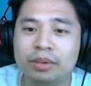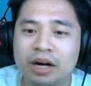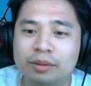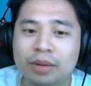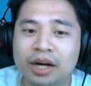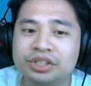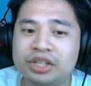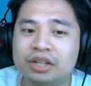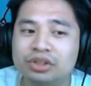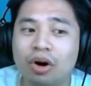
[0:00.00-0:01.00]
by
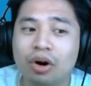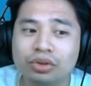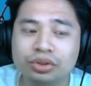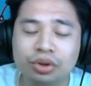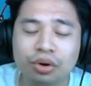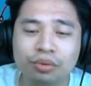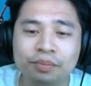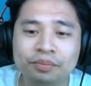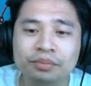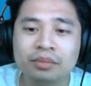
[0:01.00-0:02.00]
chance also
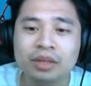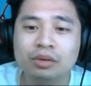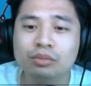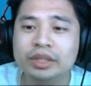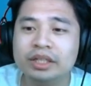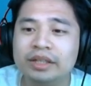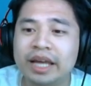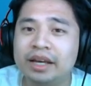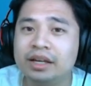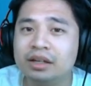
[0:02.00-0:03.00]

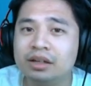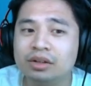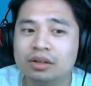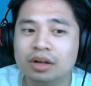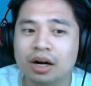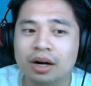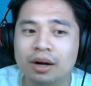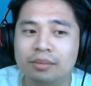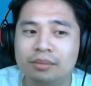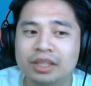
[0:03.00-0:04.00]
regain
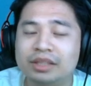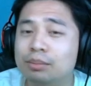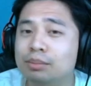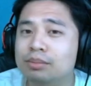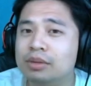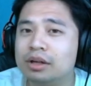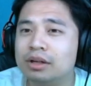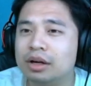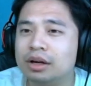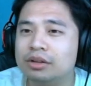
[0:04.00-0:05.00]

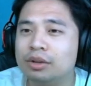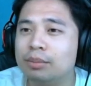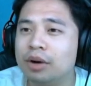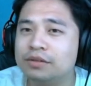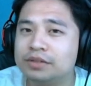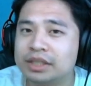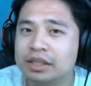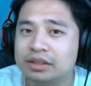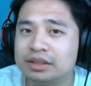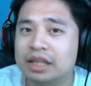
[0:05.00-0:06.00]
the buff
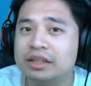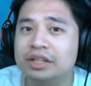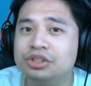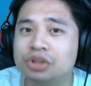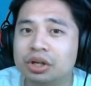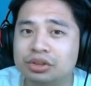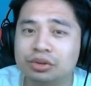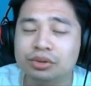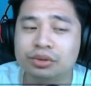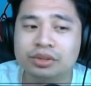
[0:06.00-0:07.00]
skills that they just
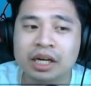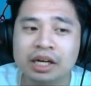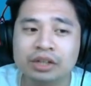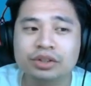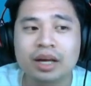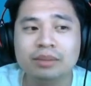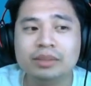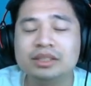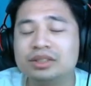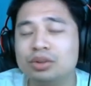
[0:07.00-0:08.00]
used. So that
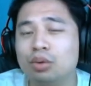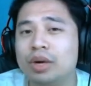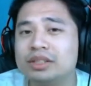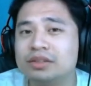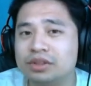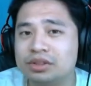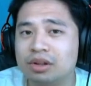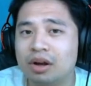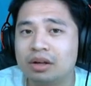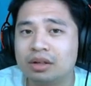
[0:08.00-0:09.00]
means it's a waste of a
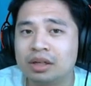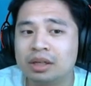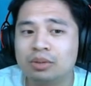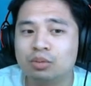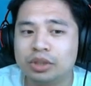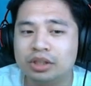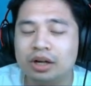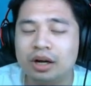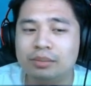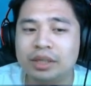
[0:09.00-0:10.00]
slot
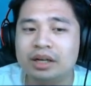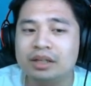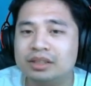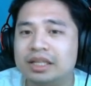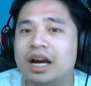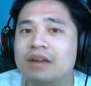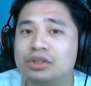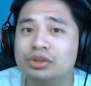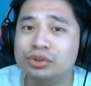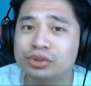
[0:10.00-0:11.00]
because they have
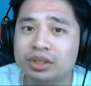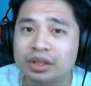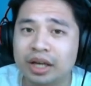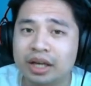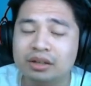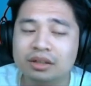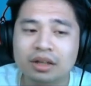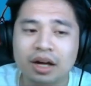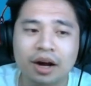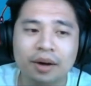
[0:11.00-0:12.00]
to use it again.
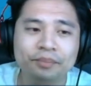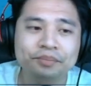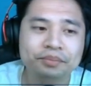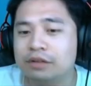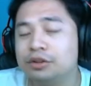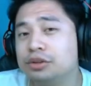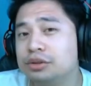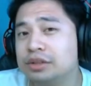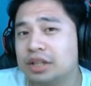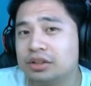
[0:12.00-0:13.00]
If you do
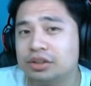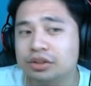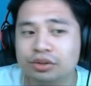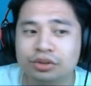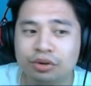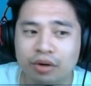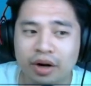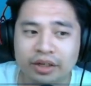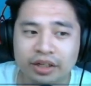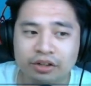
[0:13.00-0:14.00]
decide to use Orion in your